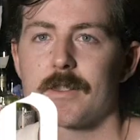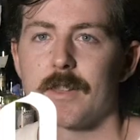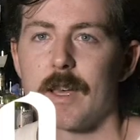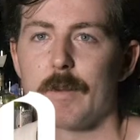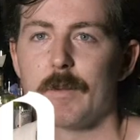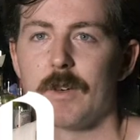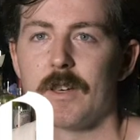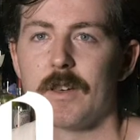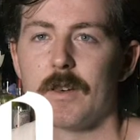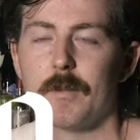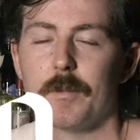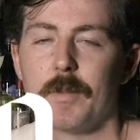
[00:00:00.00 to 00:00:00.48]
I'm
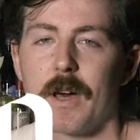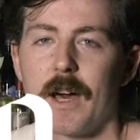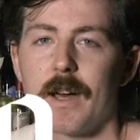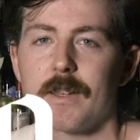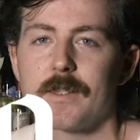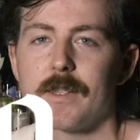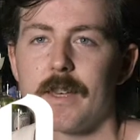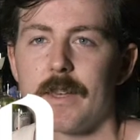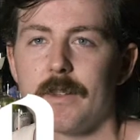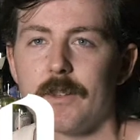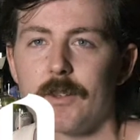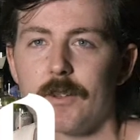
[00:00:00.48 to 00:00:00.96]
a
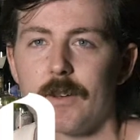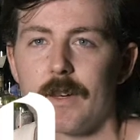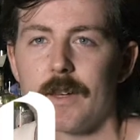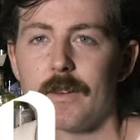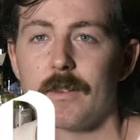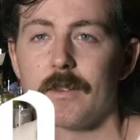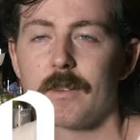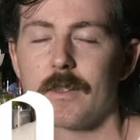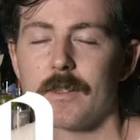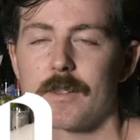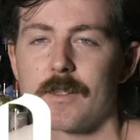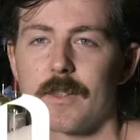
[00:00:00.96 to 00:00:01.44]
bartender at
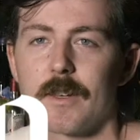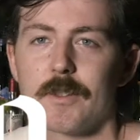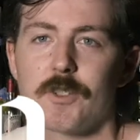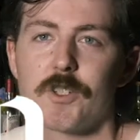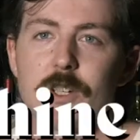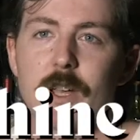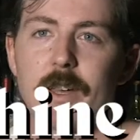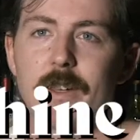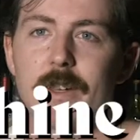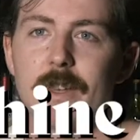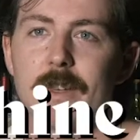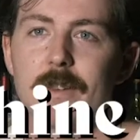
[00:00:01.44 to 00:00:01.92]
the
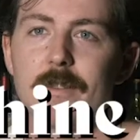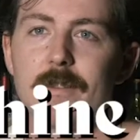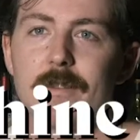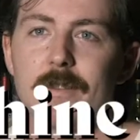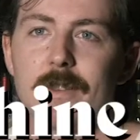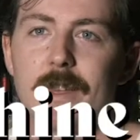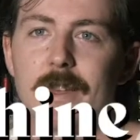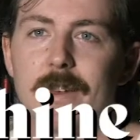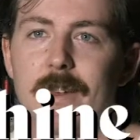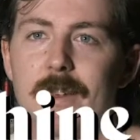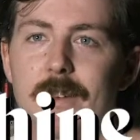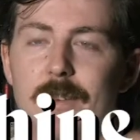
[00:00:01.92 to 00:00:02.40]
Sunshine Inn,
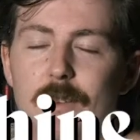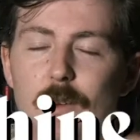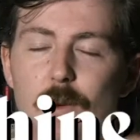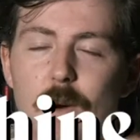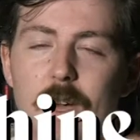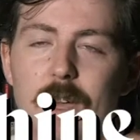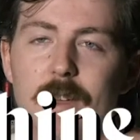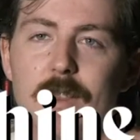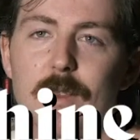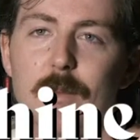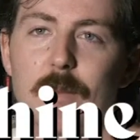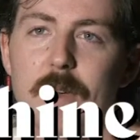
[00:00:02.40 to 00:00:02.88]
and hidden
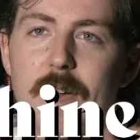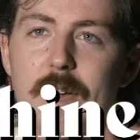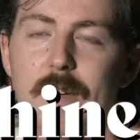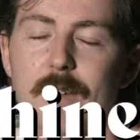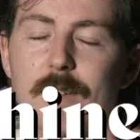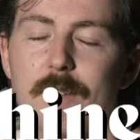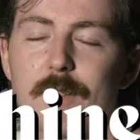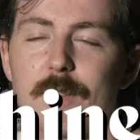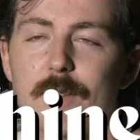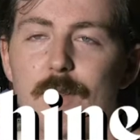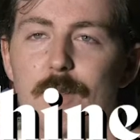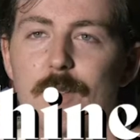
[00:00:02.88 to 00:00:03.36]
away at the back,
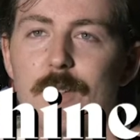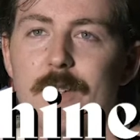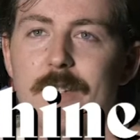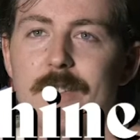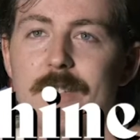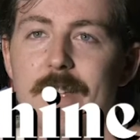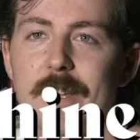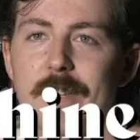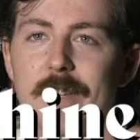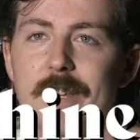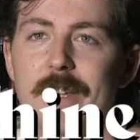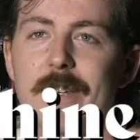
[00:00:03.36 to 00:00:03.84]
we're in
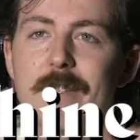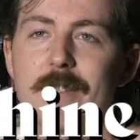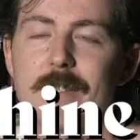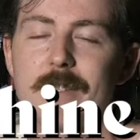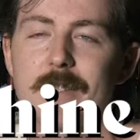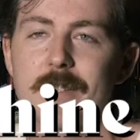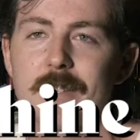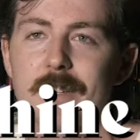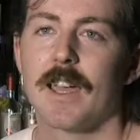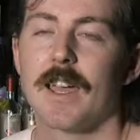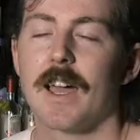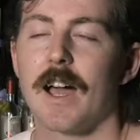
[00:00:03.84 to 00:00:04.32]
DD's.
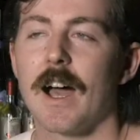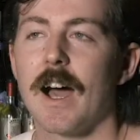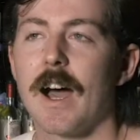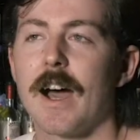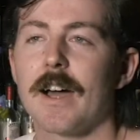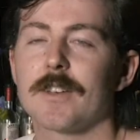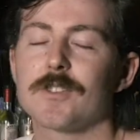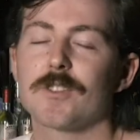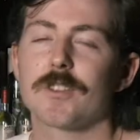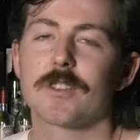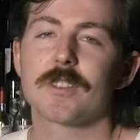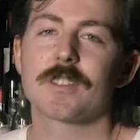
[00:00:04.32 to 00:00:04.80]

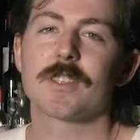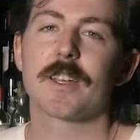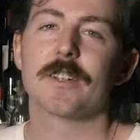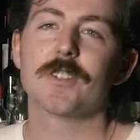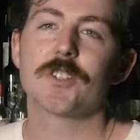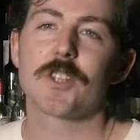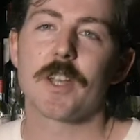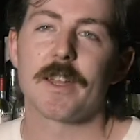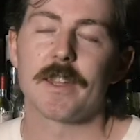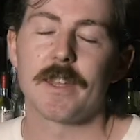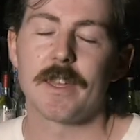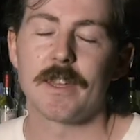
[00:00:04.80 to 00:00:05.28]
So the
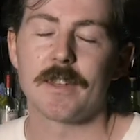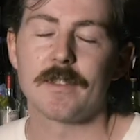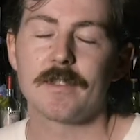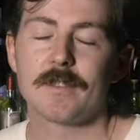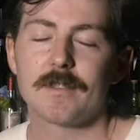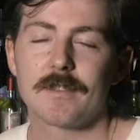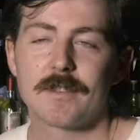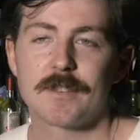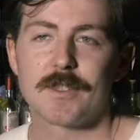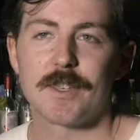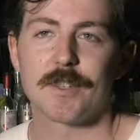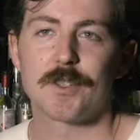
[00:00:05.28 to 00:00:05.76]
Sunshine Inn,
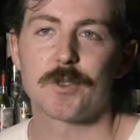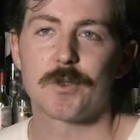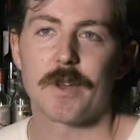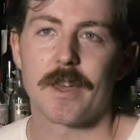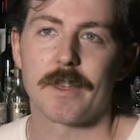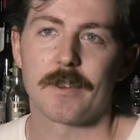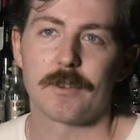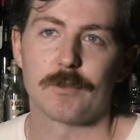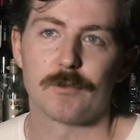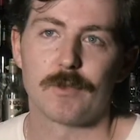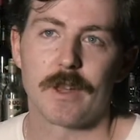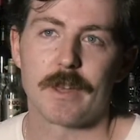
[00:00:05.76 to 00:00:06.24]

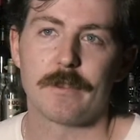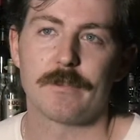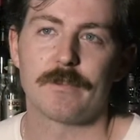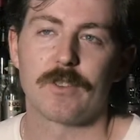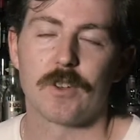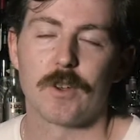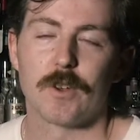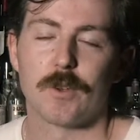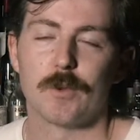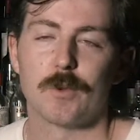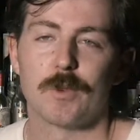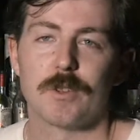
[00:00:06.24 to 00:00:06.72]
situated in
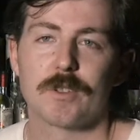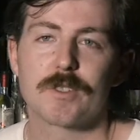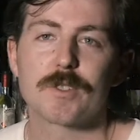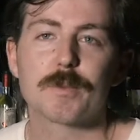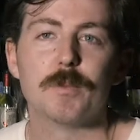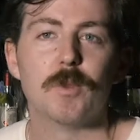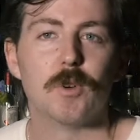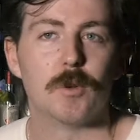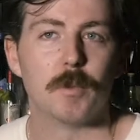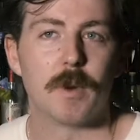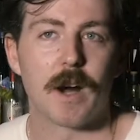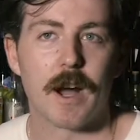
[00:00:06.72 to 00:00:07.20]
Redfern, we're a
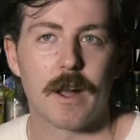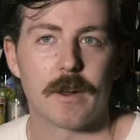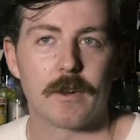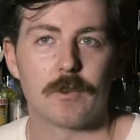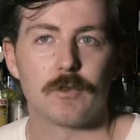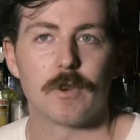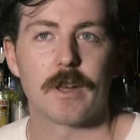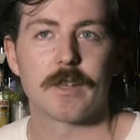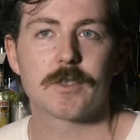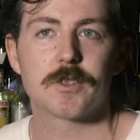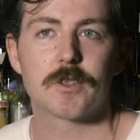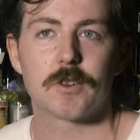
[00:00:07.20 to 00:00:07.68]
small bar and
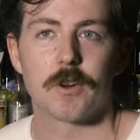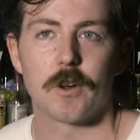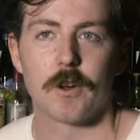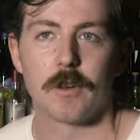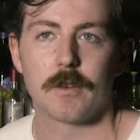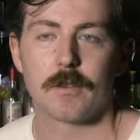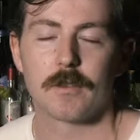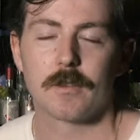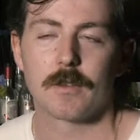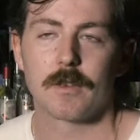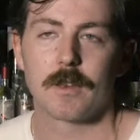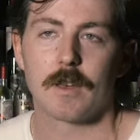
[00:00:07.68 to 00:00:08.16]
restaurant,
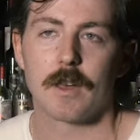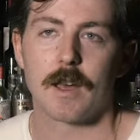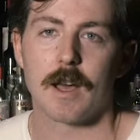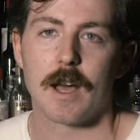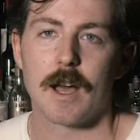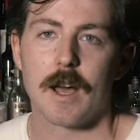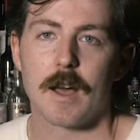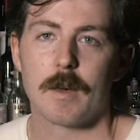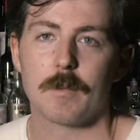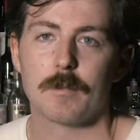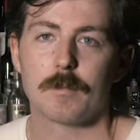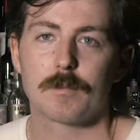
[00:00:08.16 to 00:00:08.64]

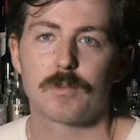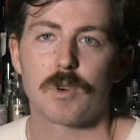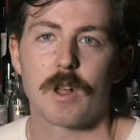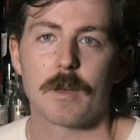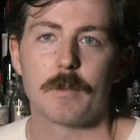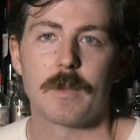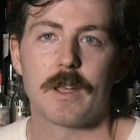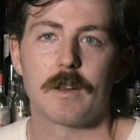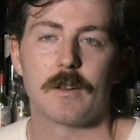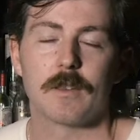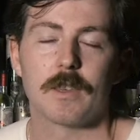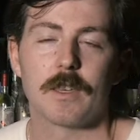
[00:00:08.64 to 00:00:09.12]

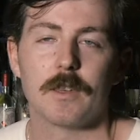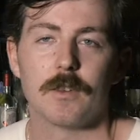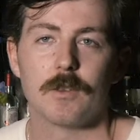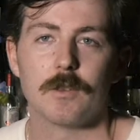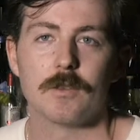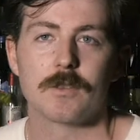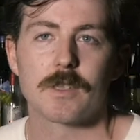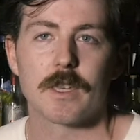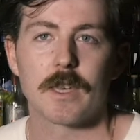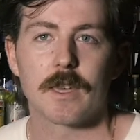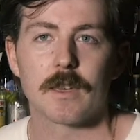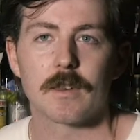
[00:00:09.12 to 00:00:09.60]
primarily
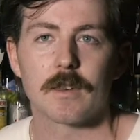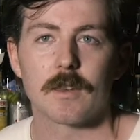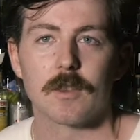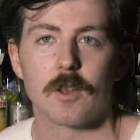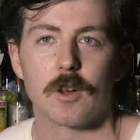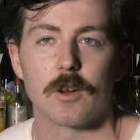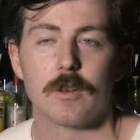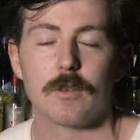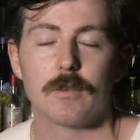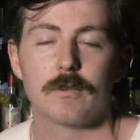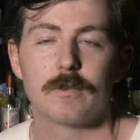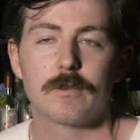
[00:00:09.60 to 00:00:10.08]
using a
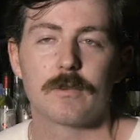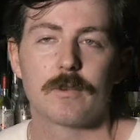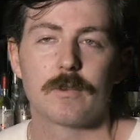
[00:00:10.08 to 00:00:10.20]
lot of